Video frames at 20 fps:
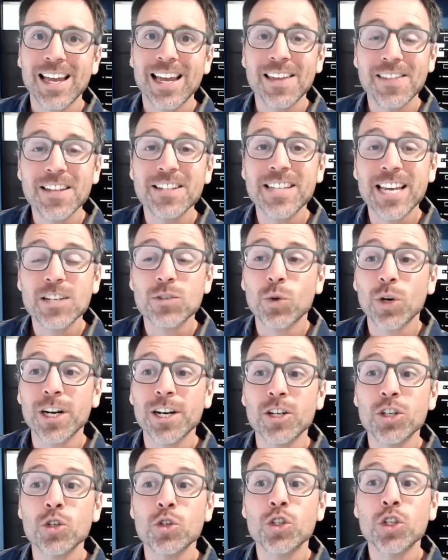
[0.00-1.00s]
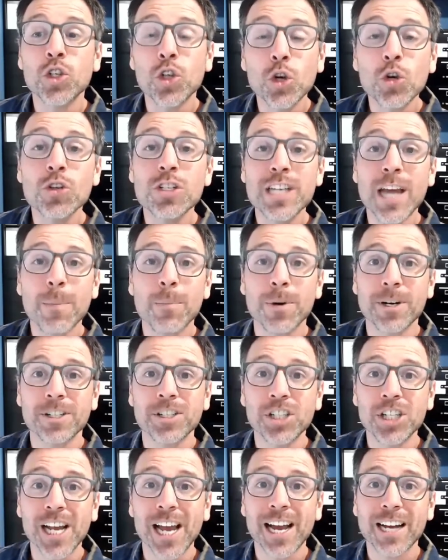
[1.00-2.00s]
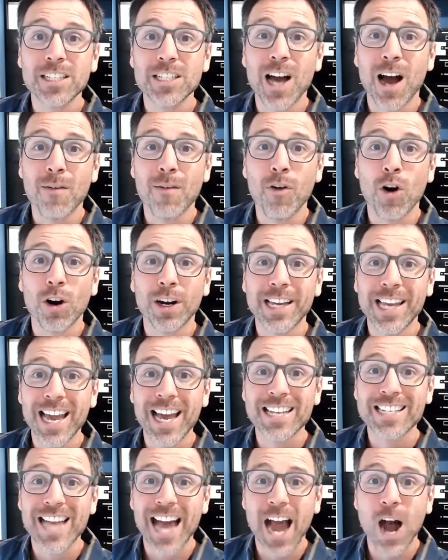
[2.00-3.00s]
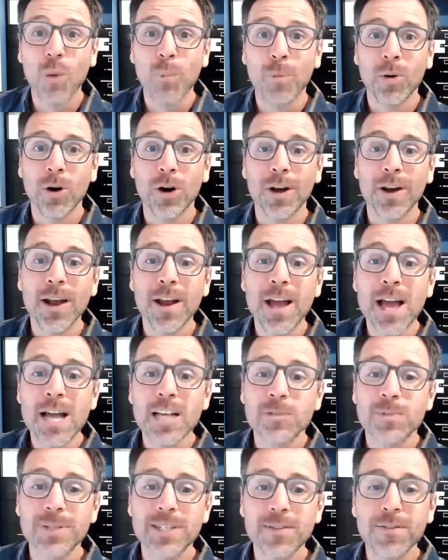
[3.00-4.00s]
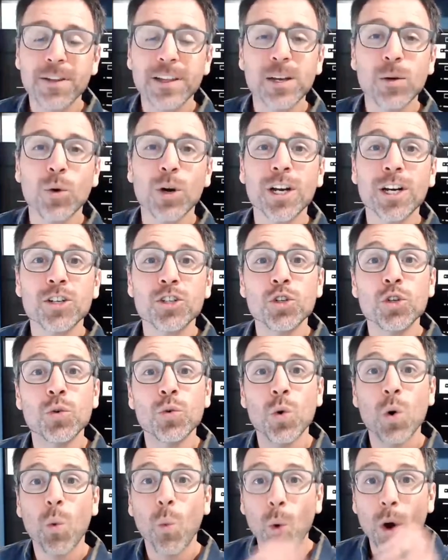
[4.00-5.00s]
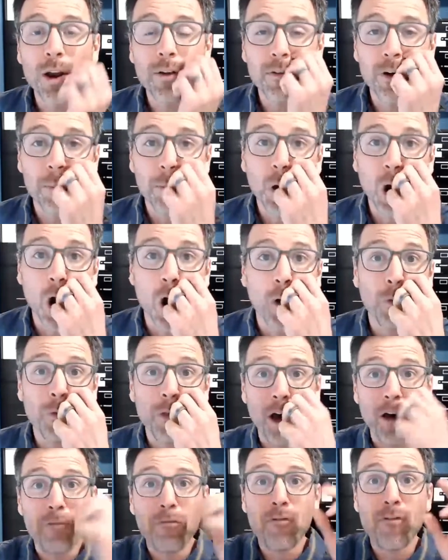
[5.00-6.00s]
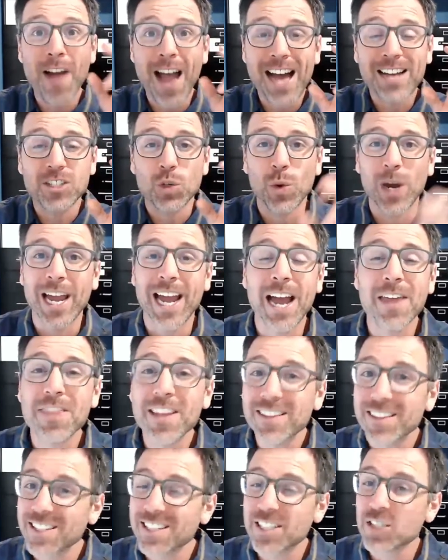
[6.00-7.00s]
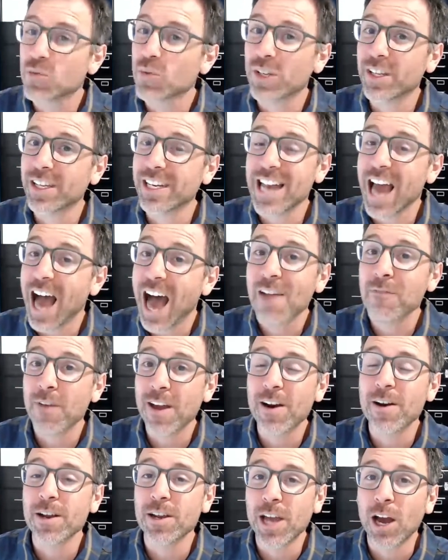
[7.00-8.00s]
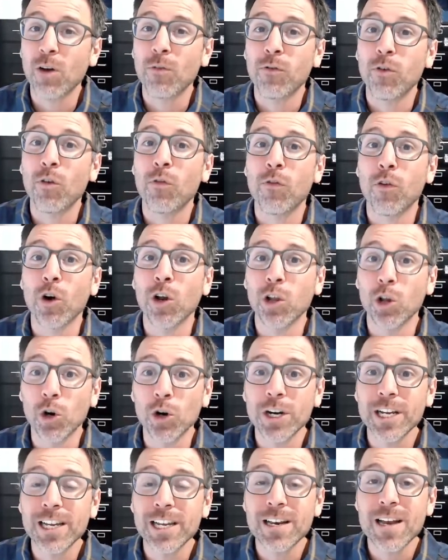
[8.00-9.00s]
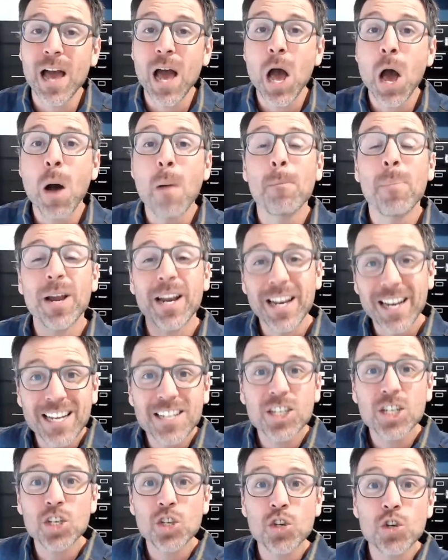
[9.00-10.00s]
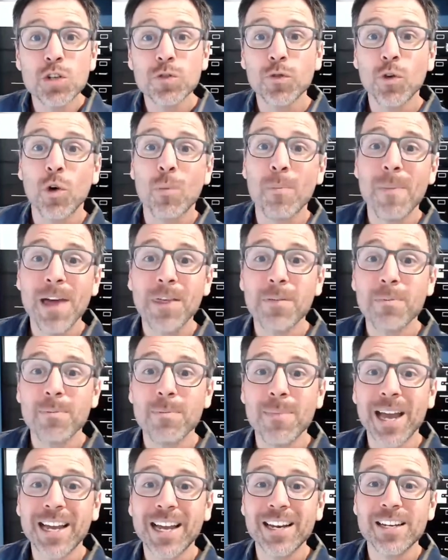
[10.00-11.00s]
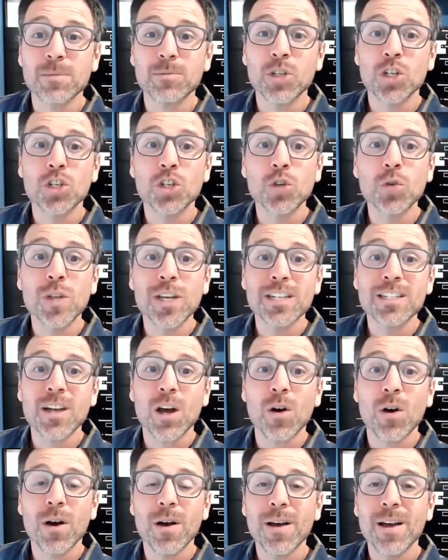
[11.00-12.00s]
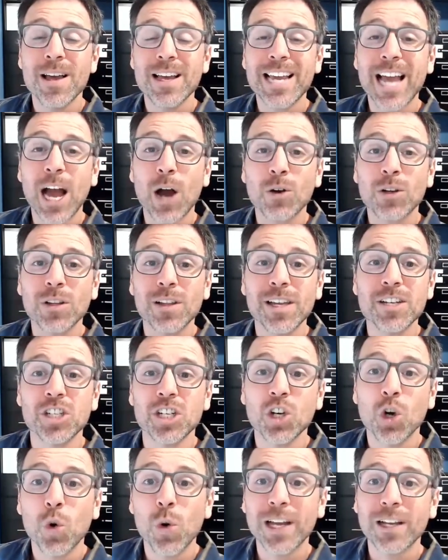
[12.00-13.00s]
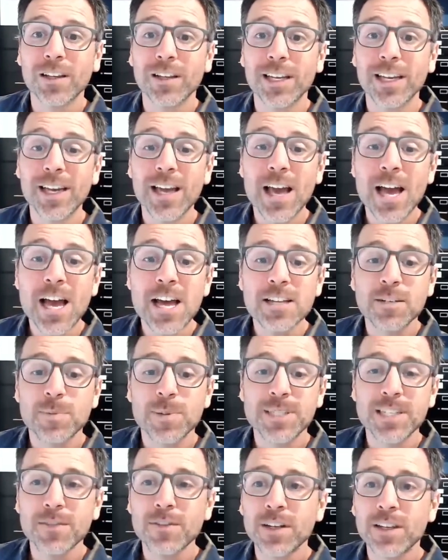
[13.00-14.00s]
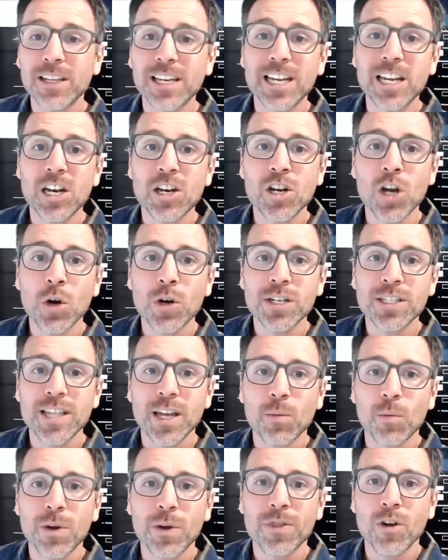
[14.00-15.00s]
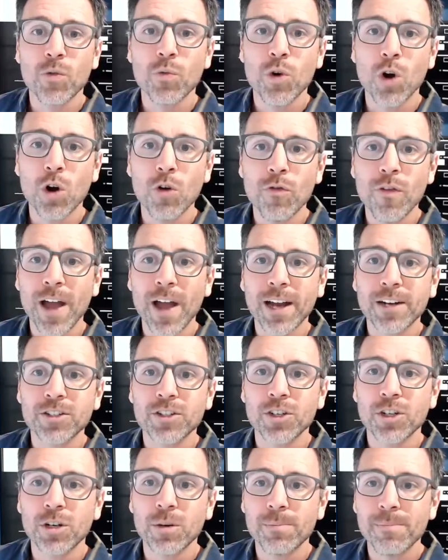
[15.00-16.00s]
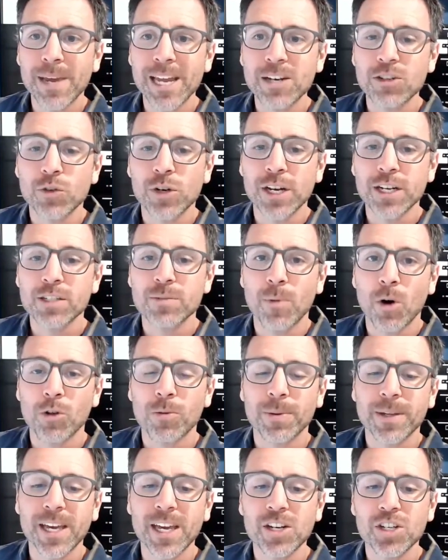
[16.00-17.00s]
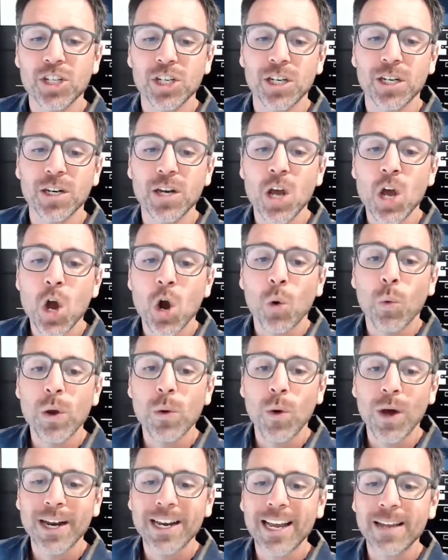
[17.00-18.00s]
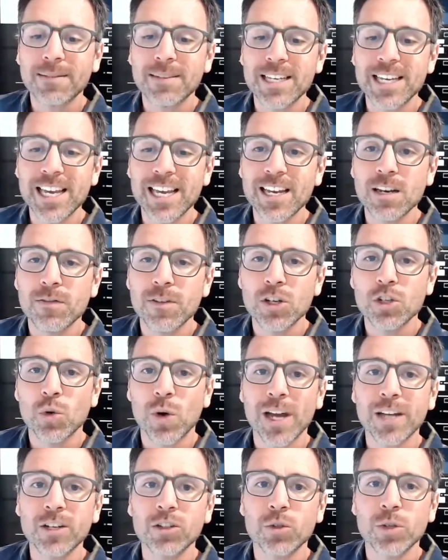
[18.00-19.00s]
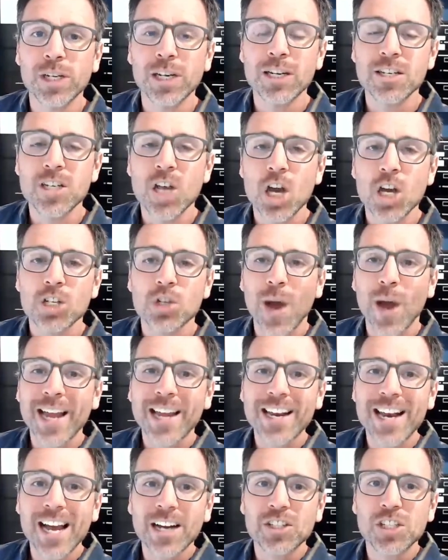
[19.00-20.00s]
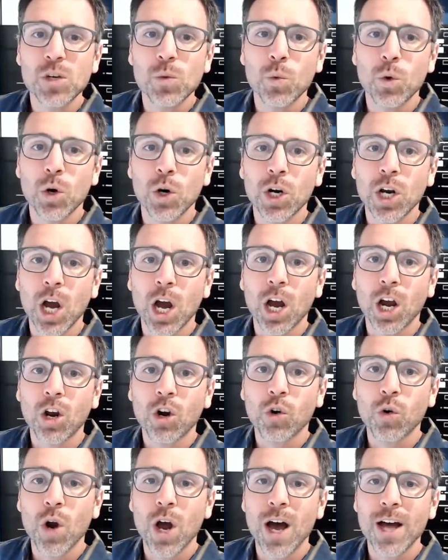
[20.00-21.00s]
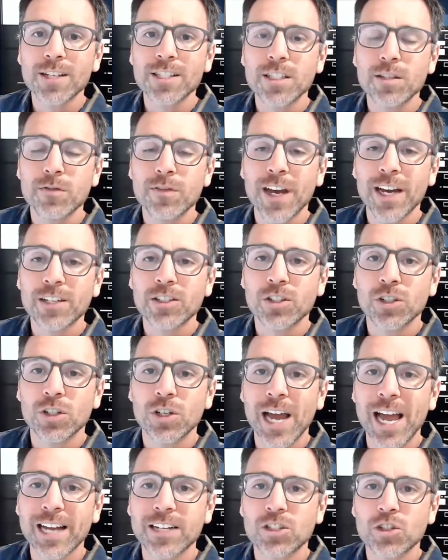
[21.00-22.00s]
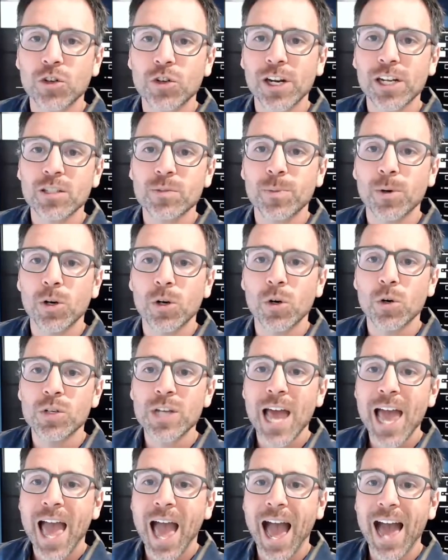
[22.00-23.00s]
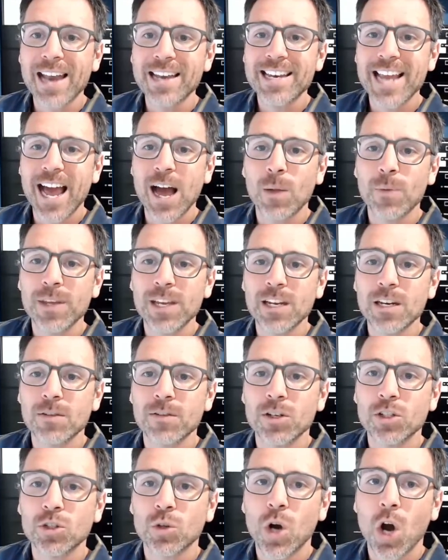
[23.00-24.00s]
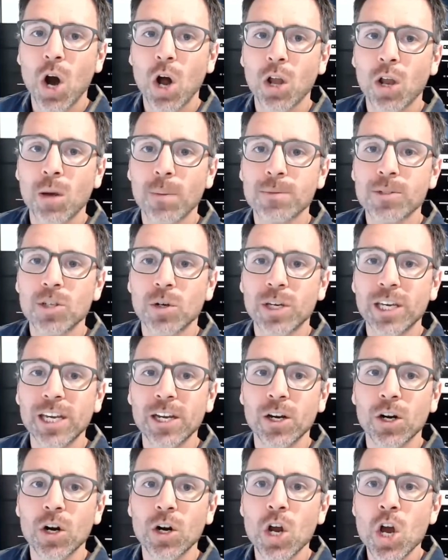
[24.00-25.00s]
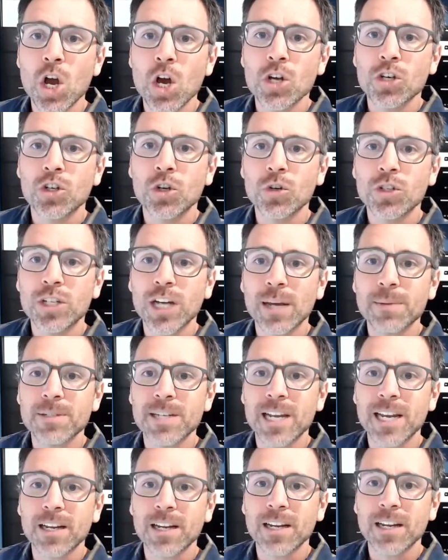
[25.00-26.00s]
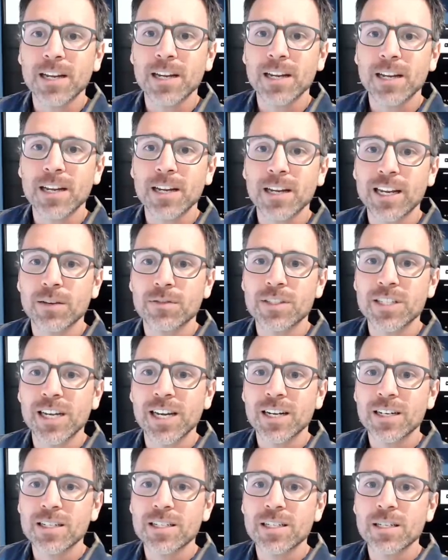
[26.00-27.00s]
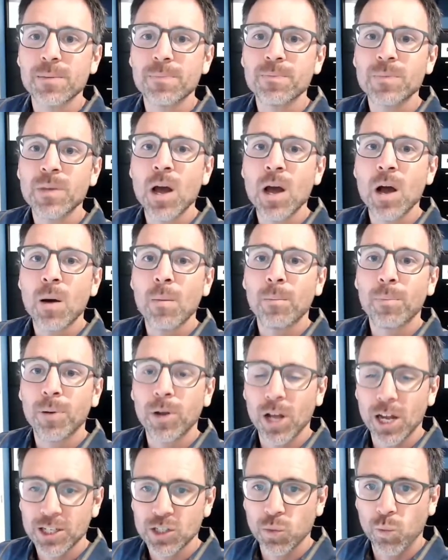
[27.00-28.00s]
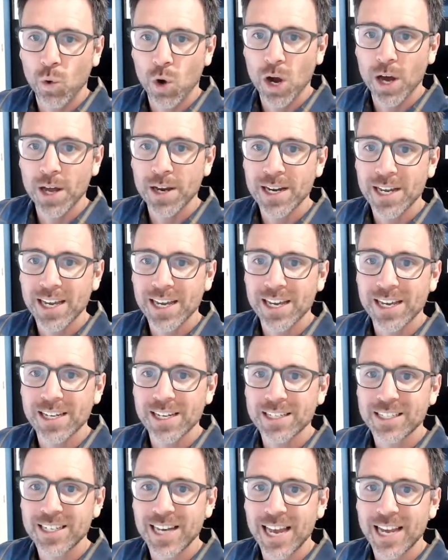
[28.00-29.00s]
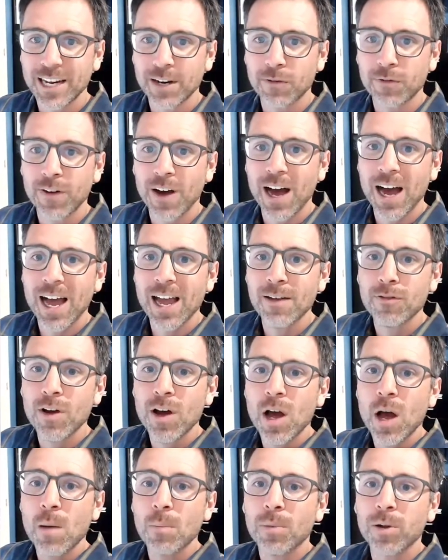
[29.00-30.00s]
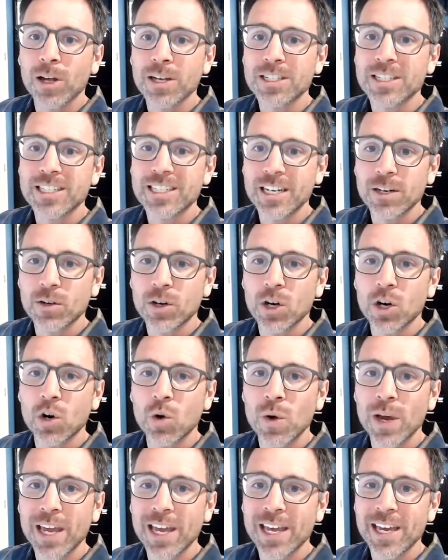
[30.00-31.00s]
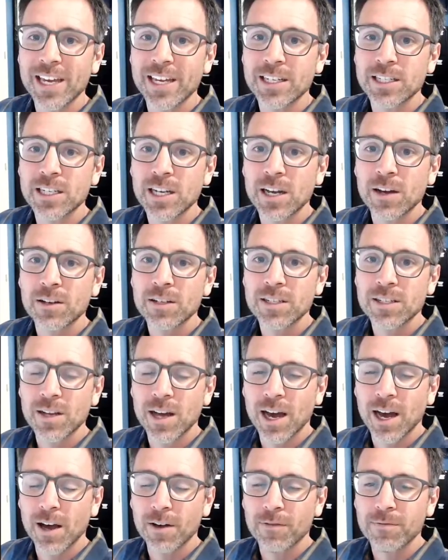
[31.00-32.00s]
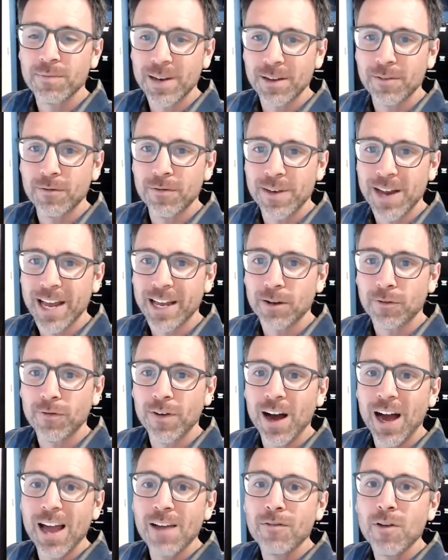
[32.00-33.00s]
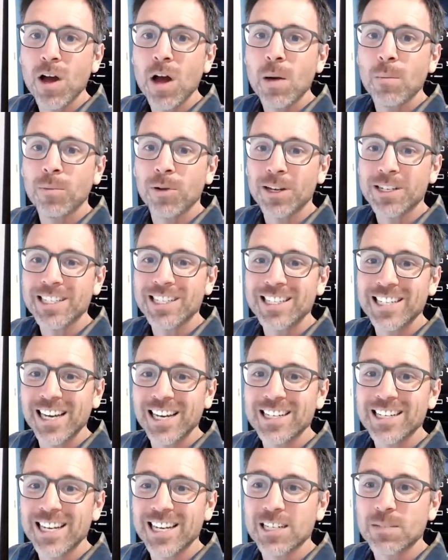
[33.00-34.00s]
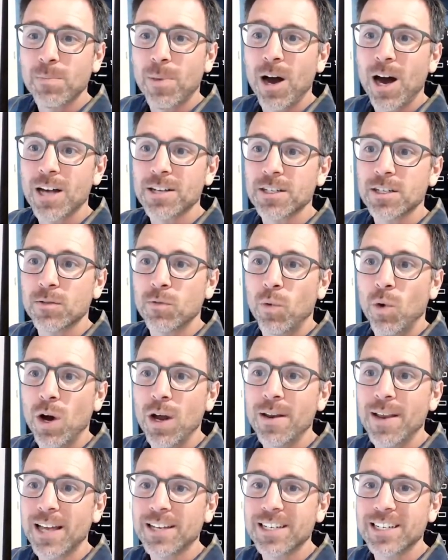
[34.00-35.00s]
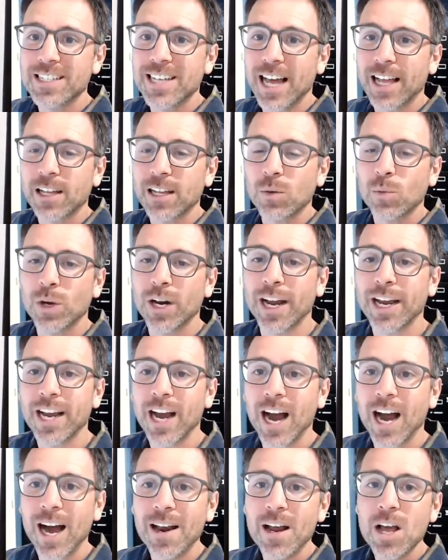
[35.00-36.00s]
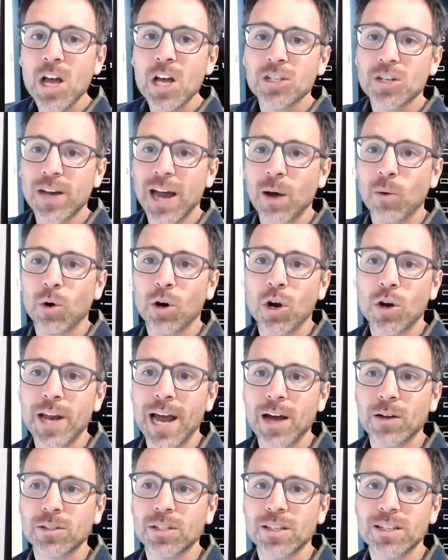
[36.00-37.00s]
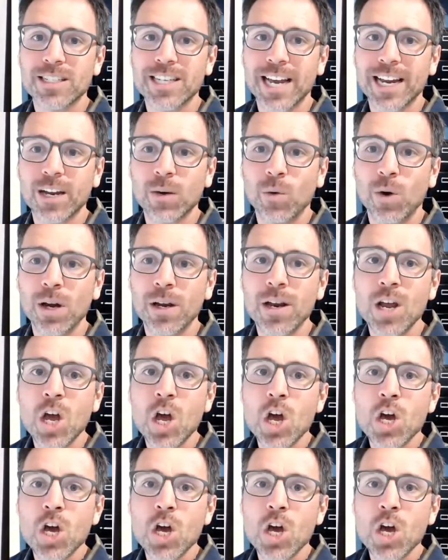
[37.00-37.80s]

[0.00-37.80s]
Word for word: In this case, we're going to do two separate checks of our guess output. Specifically, we're going to do one of them called the fast way. I think this is really not very helpful for learning, but it is a useful mechanism to do this calculation quickly. Specifically, notice that with a row vector matrix multiplication, we want to get the individual entries. So I can actually work across the vector X transpose and down the individual column. So here, two times negative three is negative six, plus one is negative five, plus zero is uh, negative five, plus six is positive one. That's exactly what I got. So now we'll go down to the second one.